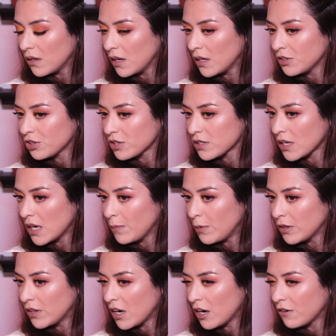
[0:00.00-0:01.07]
and just keep
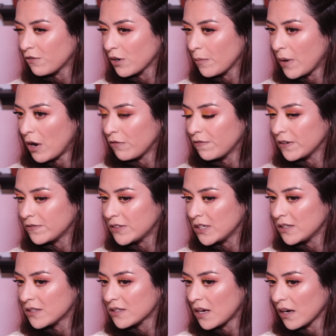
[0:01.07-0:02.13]
it there for about
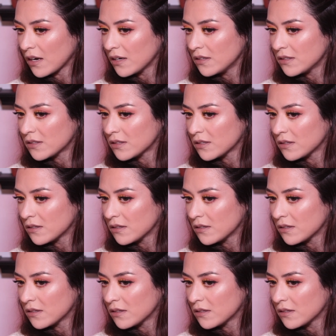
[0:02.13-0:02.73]
15 seconds.